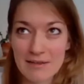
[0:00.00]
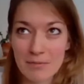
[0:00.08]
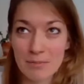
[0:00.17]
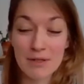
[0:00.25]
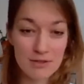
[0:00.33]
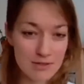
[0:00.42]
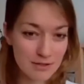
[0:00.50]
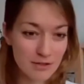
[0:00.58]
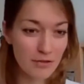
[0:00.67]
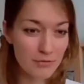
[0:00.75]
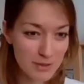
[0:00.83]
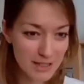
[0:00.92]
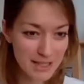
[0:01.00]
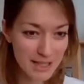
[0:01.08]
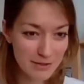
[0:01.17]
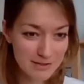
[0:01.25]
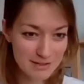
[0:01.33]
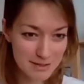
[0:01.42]
because the three
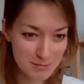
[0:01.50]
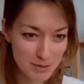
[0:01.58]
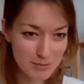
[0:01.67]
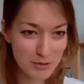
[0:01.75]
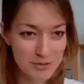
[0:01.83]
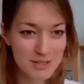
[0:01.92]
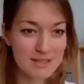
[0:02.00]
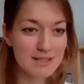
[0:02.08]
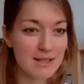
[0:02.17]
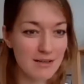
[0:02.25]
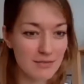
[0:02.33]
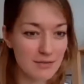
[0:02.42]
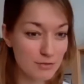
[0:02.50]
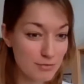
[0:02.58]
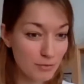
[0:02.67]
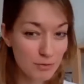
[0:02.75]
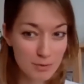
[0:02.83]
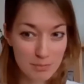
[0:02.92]
characters in my project are the
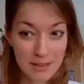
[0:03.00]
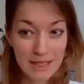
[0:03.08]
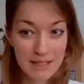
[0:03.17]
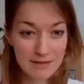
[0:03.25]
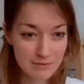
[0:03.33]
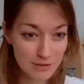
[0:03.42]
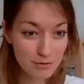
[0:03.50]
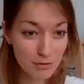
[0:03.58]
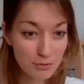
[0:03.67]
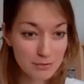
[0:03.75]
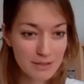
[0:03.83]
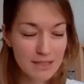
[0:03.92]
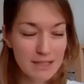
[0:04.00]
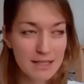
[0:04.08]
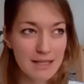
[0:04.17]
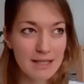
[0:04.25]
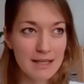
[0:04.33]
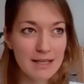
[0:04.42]
crow, the pig, and the raccoon.
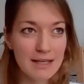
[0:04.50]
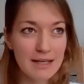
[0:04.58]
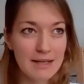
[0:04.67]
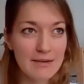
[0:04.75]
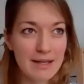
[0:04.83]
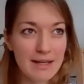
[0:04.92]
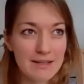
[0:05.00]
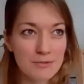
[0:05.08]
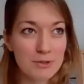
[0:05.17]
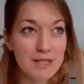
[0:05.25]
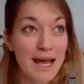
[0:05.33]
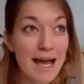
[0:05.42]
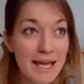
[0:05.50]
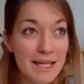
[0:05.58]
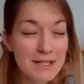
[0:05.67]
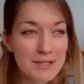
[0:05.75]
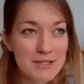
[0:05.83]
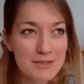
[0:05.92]
And what
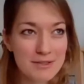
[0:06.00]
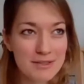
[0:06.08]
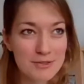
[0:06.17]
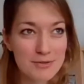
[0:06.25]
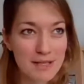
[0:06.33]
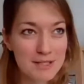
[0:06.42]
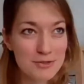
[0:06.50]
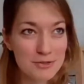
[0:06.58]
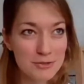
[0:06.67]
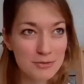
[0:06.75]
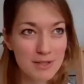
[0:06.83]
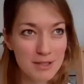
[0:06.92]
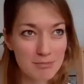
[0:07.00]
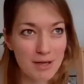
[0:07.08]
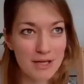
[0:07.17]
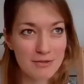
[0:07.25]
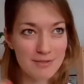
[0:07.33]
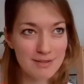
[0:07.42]
I tried to do in
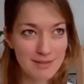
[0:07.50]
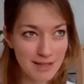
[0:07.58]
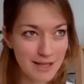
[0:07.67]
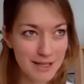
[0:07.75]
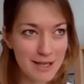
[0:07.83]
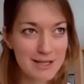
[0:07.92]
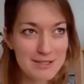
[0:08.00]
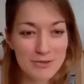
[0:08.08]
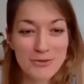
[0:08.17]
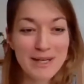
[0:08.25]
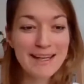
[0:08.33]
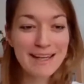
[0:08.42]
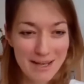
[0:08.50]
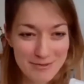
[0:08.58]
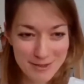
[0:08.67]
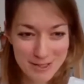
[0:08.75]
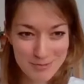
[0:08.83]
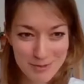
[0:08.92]
my as a real
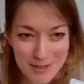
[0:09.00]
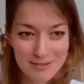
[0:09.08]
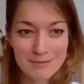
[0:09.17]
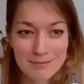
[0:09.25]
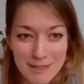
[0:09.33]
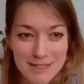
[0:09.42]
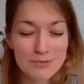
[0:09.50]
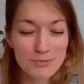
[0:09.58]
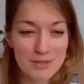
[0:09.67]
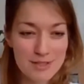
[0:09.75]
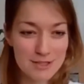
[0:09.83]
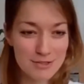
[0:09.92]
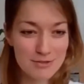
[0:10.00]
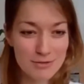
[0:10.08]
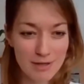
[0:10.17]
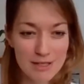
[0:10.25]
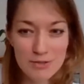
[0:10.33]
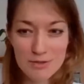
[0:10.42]
life experiment was
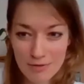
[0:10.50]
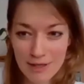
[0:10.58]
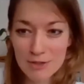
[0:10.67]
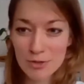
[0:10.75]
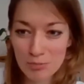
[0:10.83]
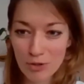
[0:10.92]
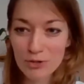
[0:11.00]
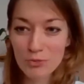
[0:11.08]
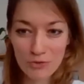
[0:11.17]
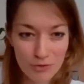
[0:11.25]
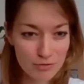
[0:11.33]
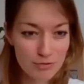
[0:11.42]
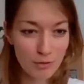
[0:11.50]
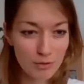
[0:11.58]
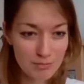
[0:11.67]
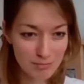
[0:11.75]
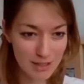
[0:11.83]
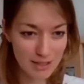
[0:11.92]
trying to bond with a crow
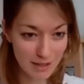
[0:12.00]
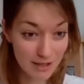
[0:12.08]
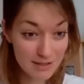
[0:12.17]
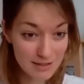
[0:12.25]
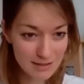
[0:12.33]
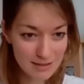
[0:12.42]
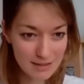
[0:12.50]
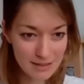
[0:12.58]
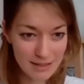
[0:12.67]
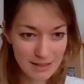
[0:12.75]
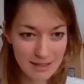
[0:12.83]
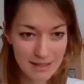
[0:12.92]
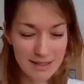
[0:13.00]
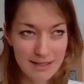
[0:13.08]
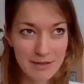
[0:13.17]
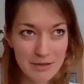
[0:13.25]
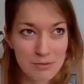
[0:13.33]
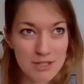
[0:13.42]
in my yard,
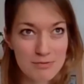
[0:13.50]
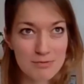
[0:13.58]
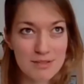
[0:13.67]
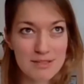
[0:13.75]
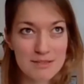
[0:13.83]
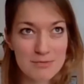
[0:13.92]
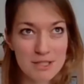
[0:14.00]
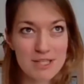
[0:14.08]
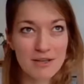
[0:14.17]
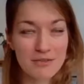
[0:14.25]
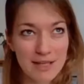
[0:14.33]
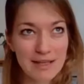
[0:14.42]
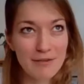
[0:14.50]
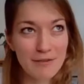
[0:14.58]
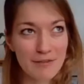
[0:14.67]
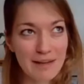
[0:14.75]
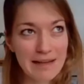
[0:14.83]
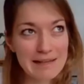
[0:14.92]
which I really
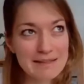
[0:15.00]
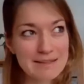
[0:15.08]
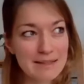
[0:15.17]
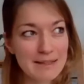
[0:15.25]
felt